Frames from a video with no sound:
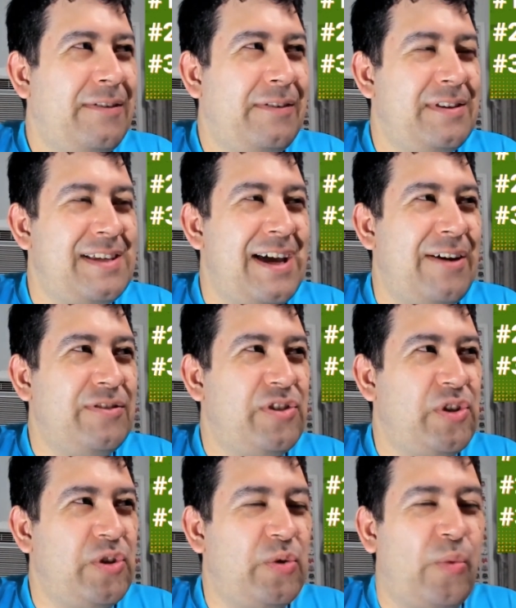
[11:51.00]
Down
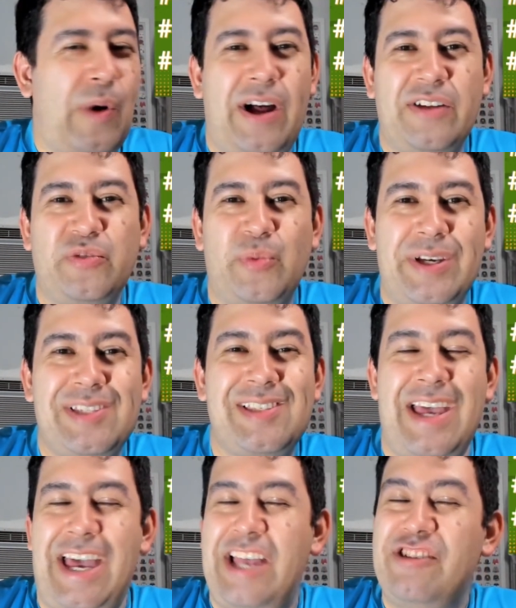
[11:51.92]
to Wild Wing's
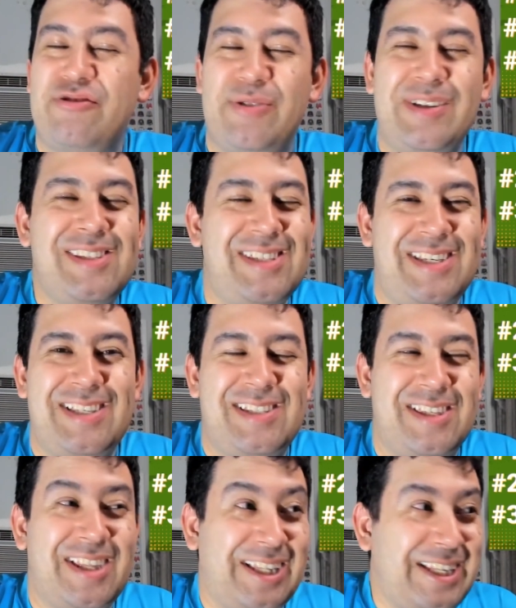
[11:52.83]
entrance
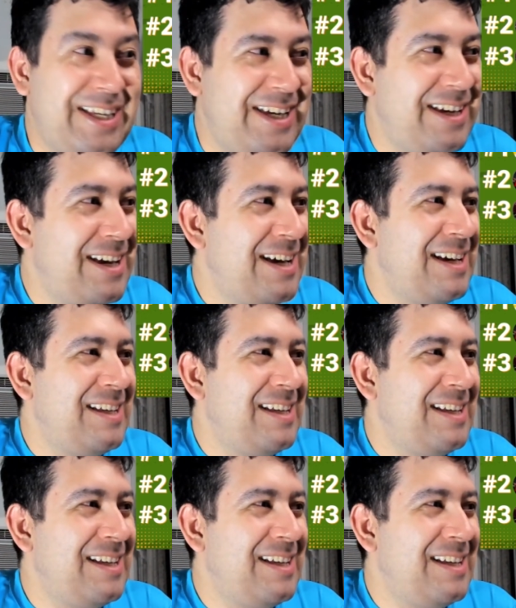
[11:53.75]
into the league,